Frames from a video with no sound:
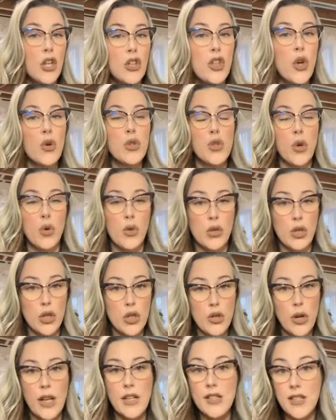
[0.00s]
those older
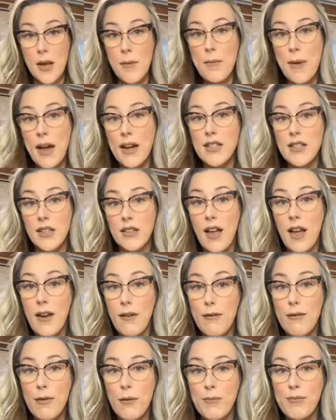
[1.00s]
trends come back to
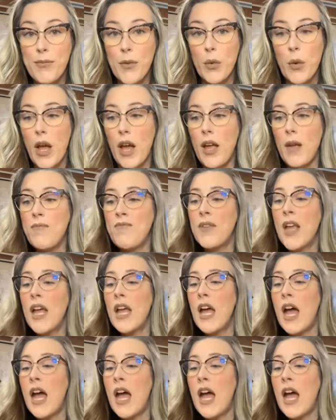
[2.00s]
life. Okay.